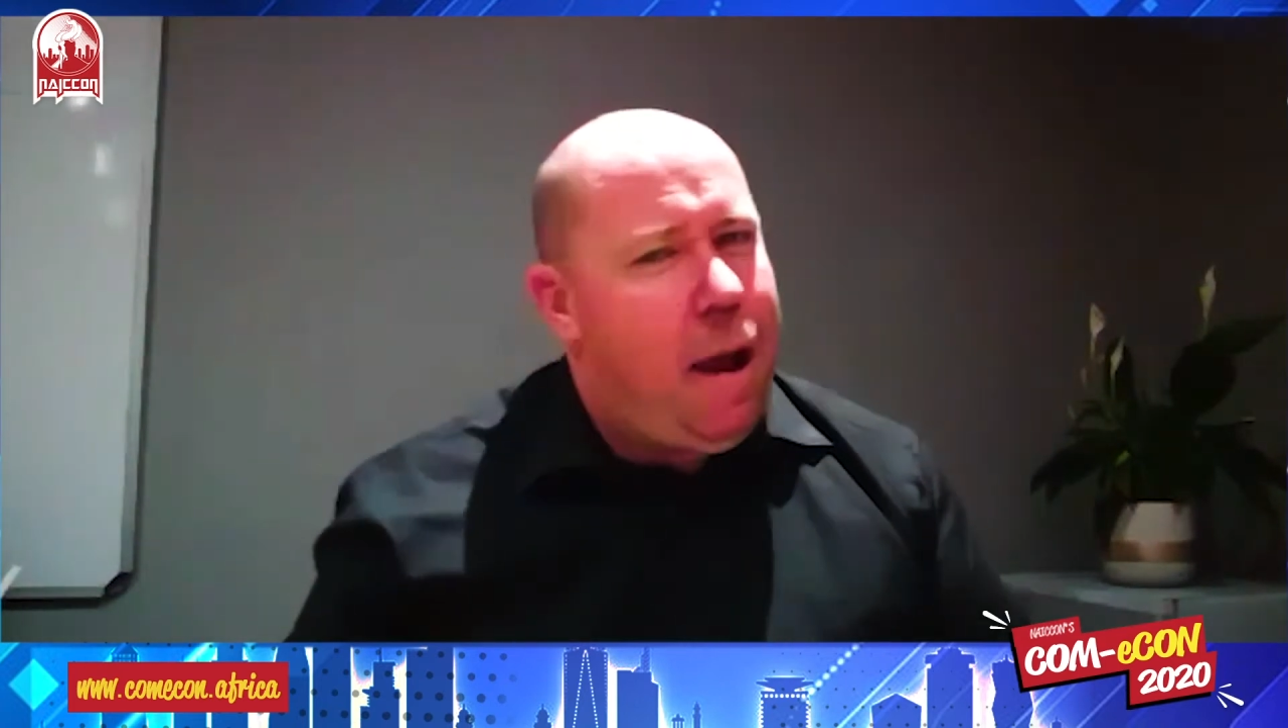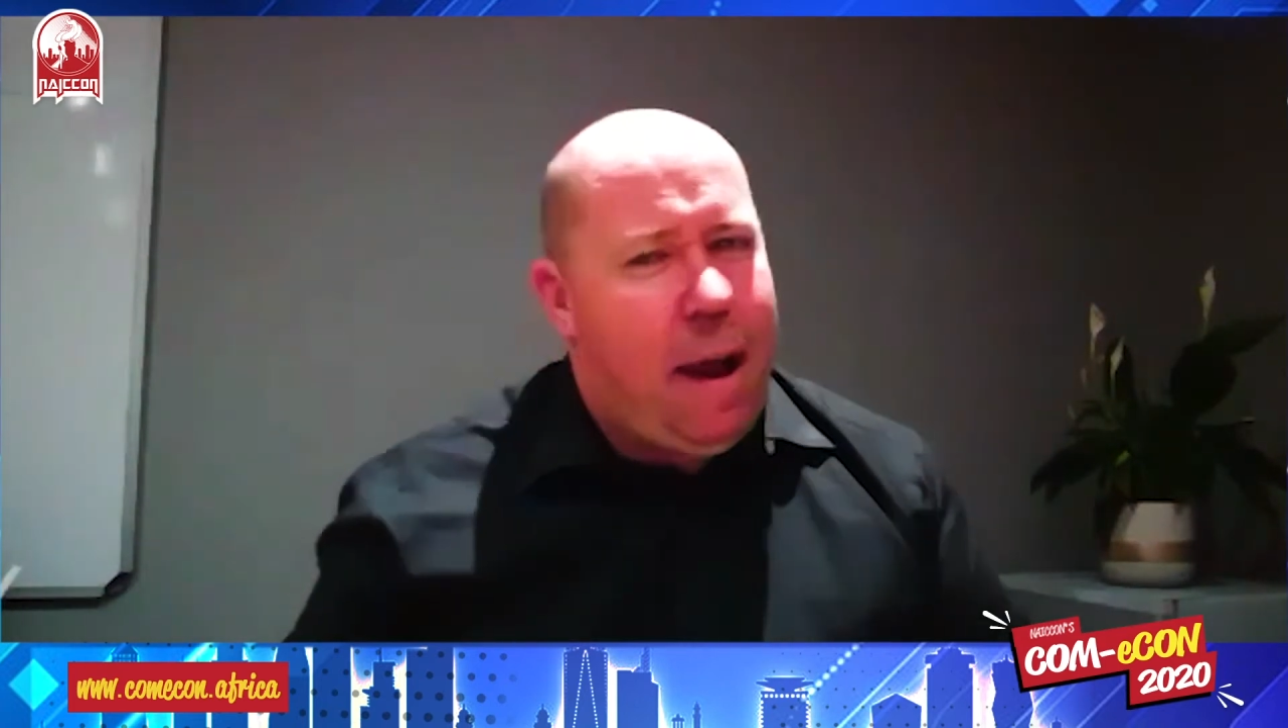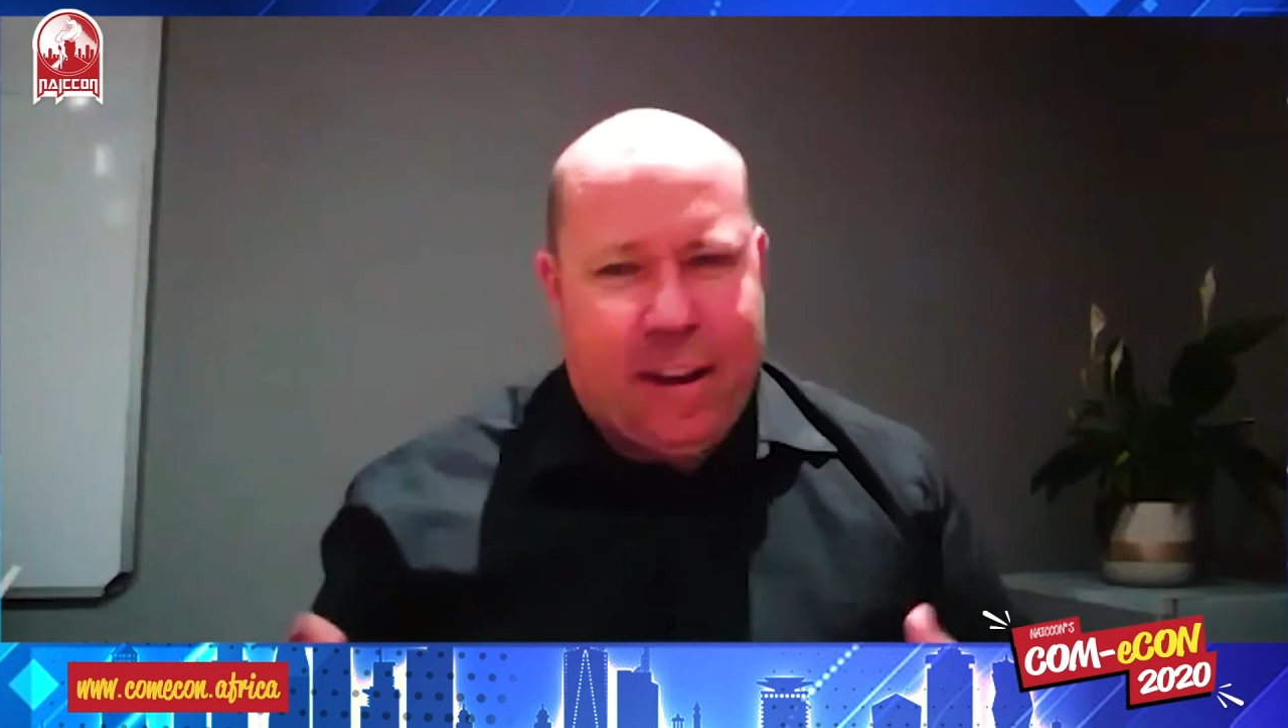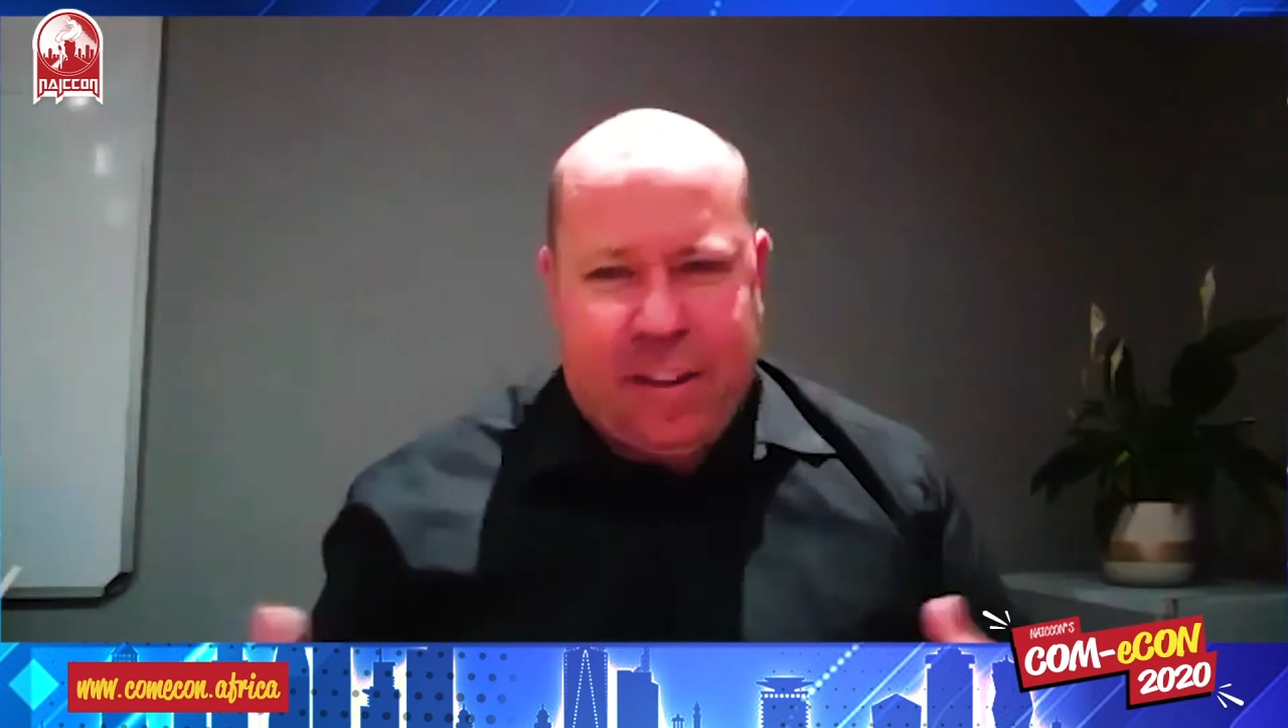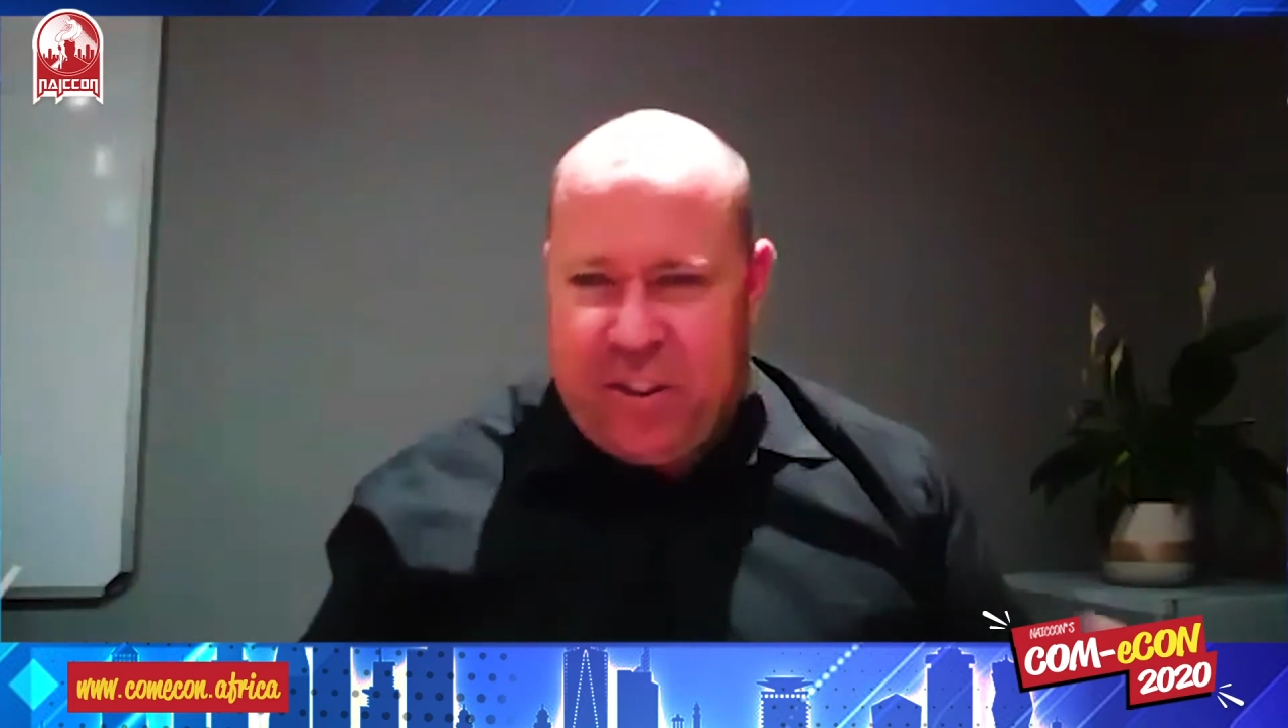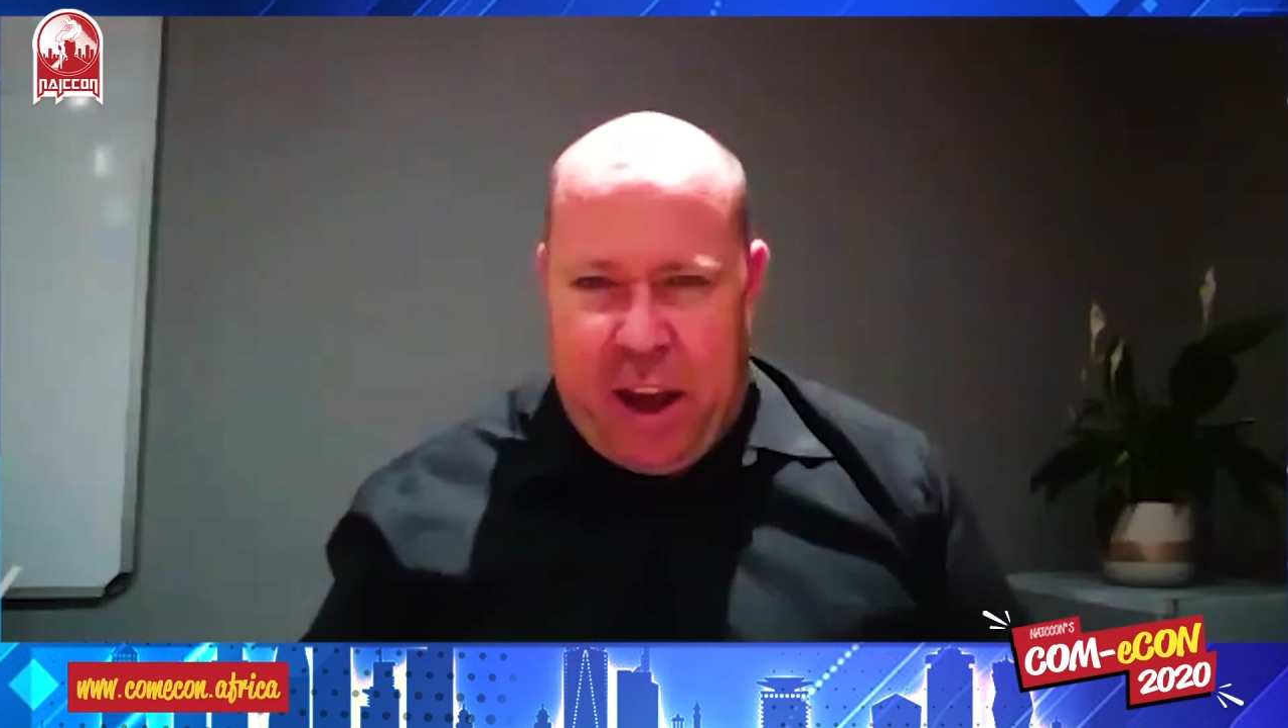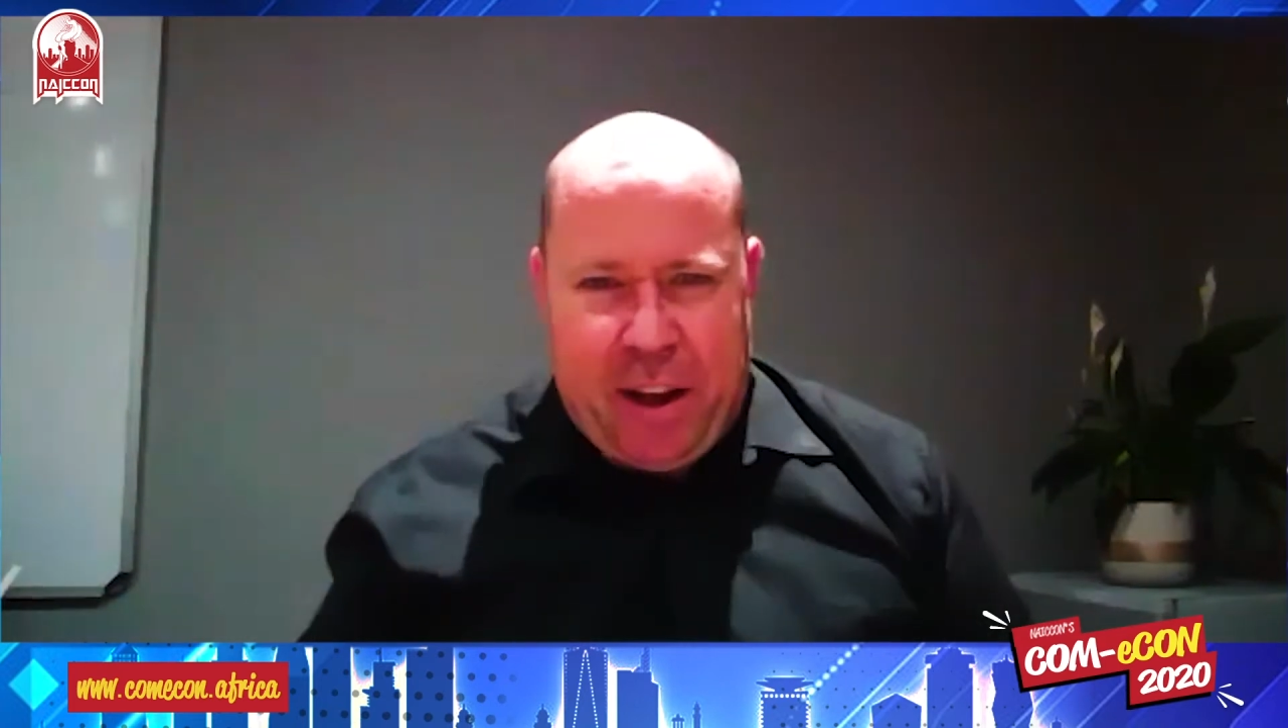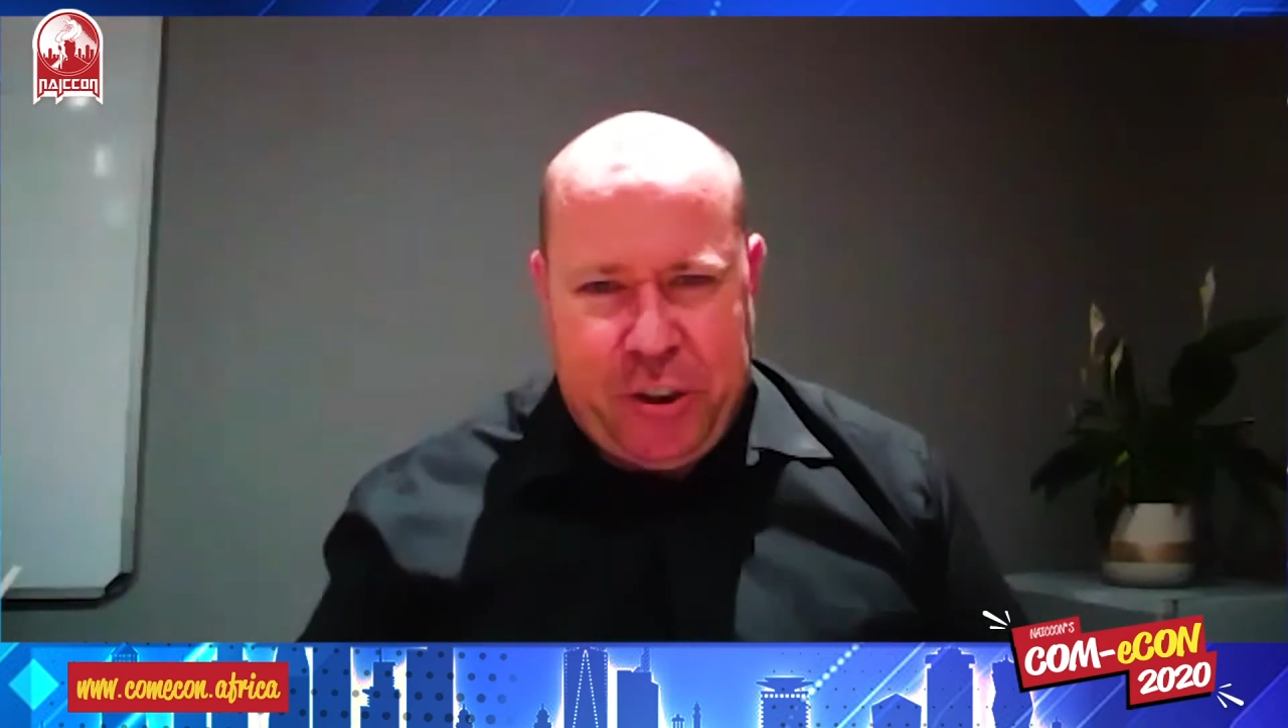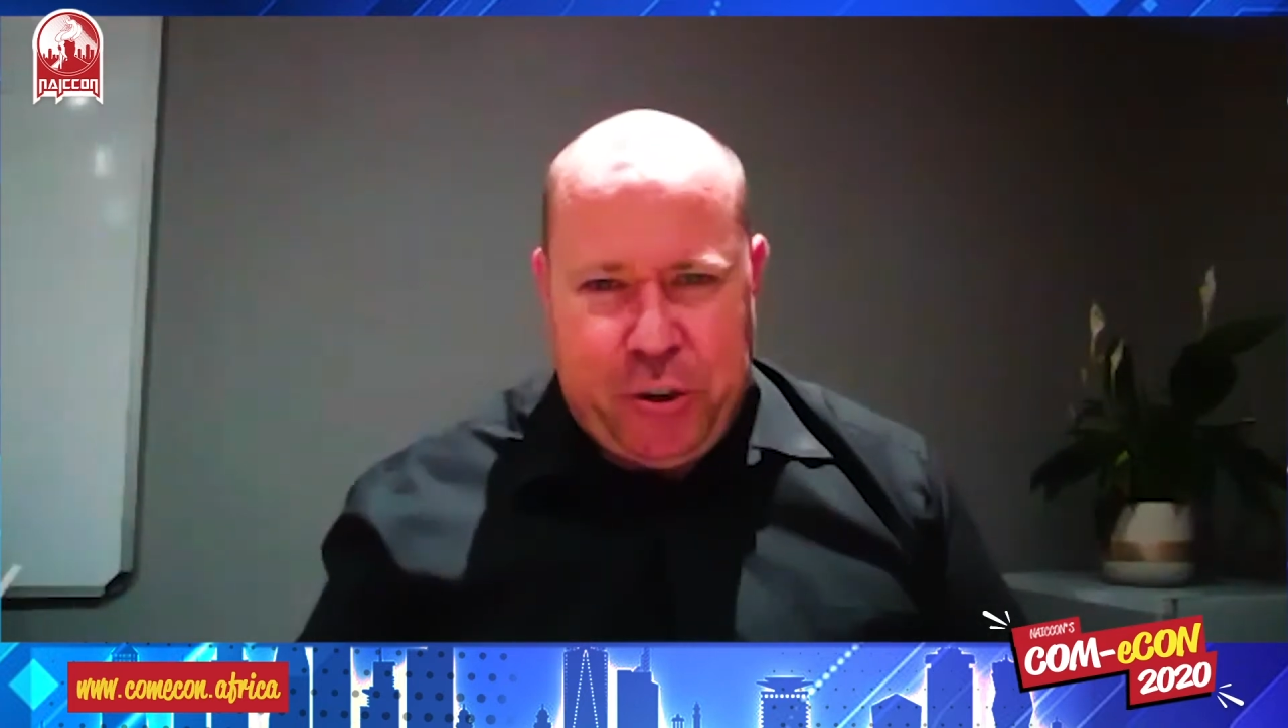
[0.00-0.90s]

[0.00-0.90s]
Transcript: I started